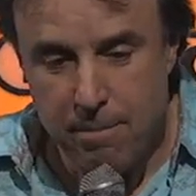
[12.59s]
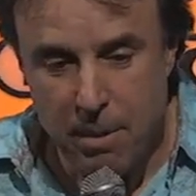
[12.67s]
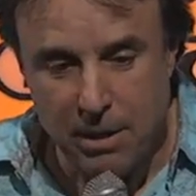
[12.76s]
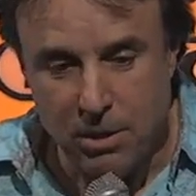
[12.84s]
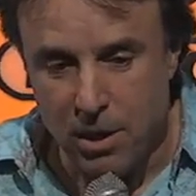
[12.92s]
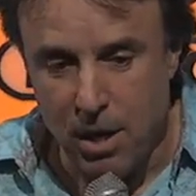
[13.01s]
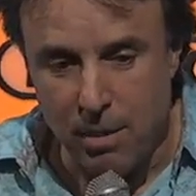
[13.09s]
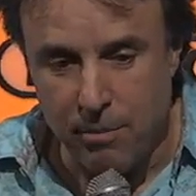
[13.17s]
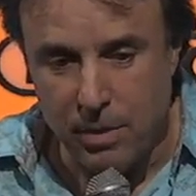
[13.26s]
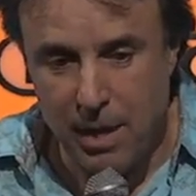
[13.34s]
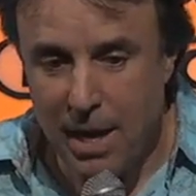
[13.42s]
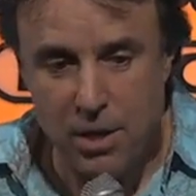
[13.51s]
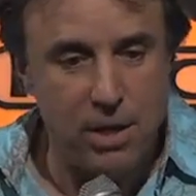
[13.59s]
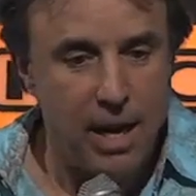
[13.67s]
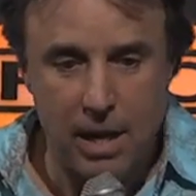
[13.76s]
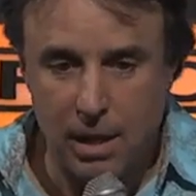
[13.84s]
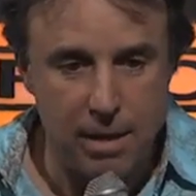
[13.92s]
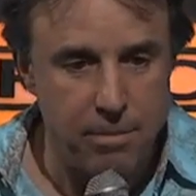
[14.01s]
But, yeah, you
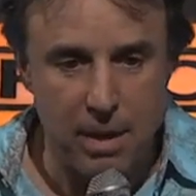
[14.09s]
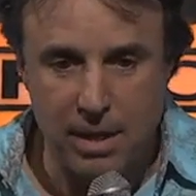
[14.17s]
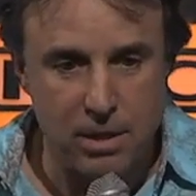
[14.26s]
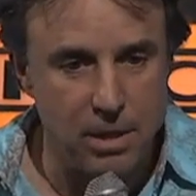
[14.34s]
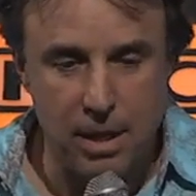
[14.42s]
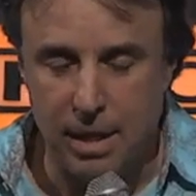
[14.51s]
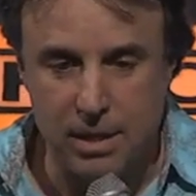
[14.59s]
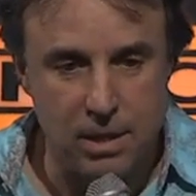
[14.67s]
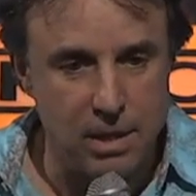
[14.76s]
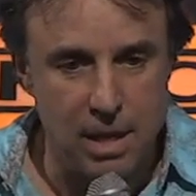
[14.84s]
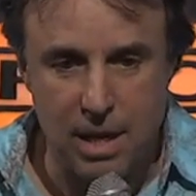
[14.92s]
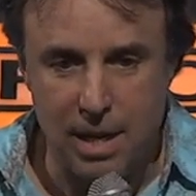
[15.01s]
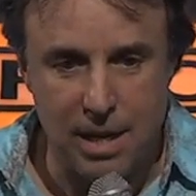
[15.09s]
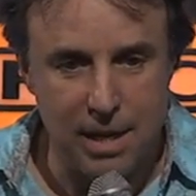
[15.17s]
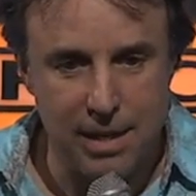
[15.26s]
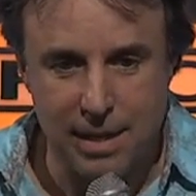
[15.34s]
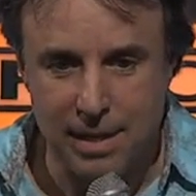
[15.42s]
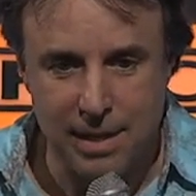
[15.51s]
got to let... It's
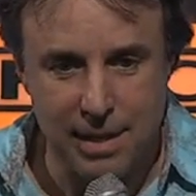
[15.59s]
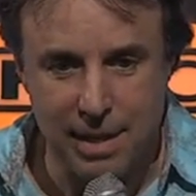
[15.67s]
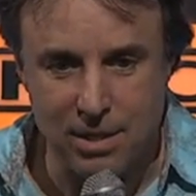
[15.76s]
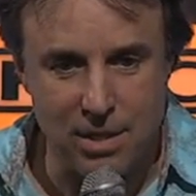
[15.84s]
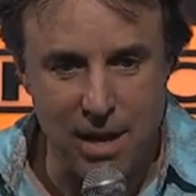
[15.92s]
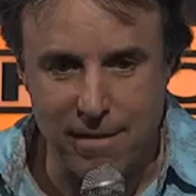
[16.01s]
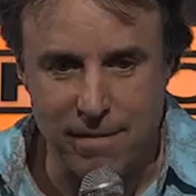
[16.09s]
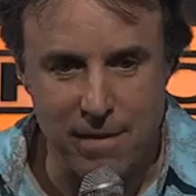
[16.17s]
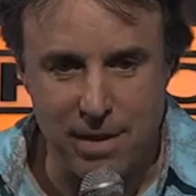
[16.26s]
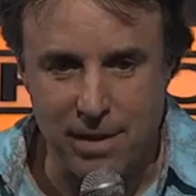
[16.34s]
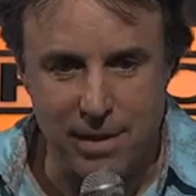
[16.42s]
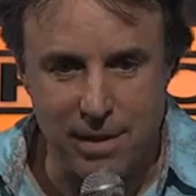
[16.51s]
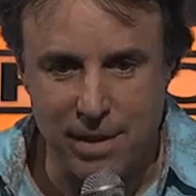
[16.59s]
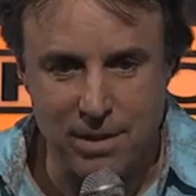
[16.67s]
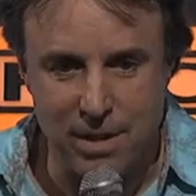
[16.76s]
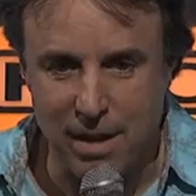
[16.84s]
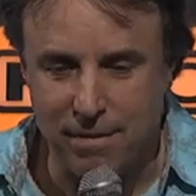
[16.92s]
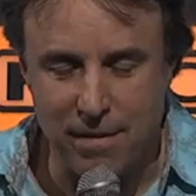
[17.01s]
not fun.
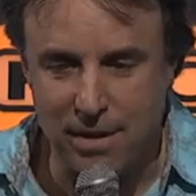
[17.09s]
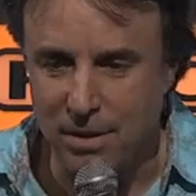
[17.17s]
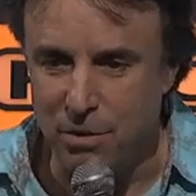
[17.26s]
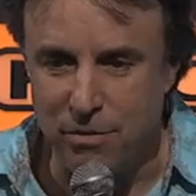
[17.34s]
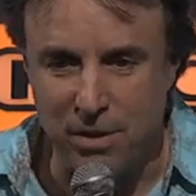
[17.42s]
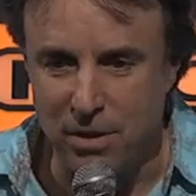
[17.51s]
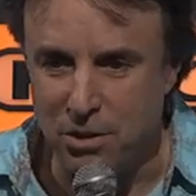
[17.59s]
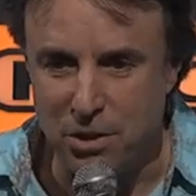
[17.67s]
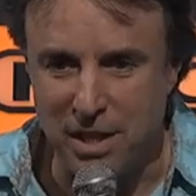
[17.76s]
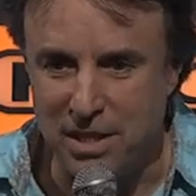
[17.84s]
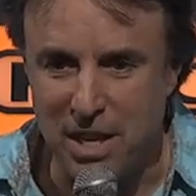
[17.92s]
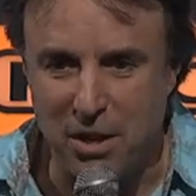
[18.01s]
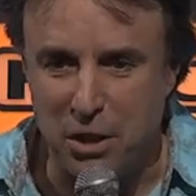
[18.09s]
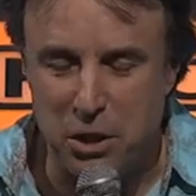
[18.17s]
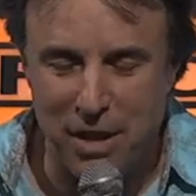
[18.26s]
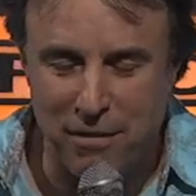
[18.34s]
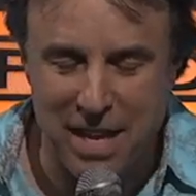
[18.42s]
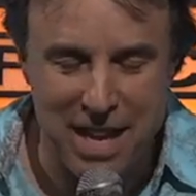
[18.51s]
It's not fun to fill those things out
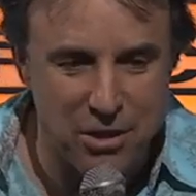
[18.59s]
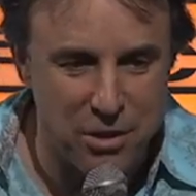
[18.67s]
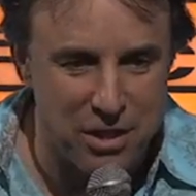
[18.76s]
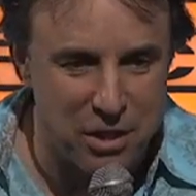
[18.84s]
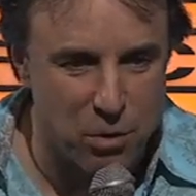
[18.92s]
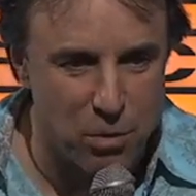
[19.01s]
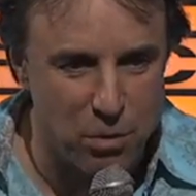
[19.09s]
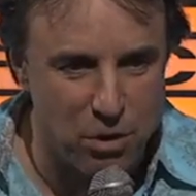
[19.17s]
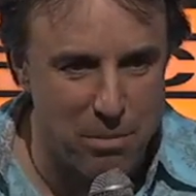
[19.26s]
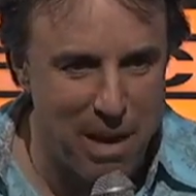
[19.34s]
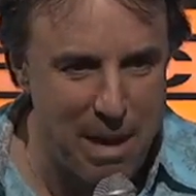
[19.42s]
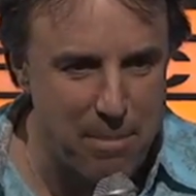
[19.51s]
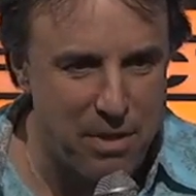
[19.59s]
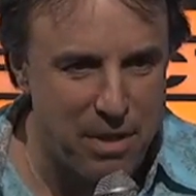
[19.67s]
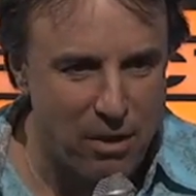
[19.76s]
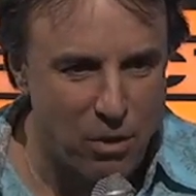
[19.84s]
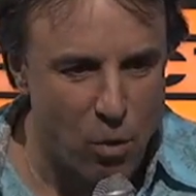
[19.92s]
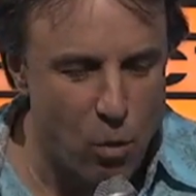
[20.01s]
because you have to answer these gruesome hypothetical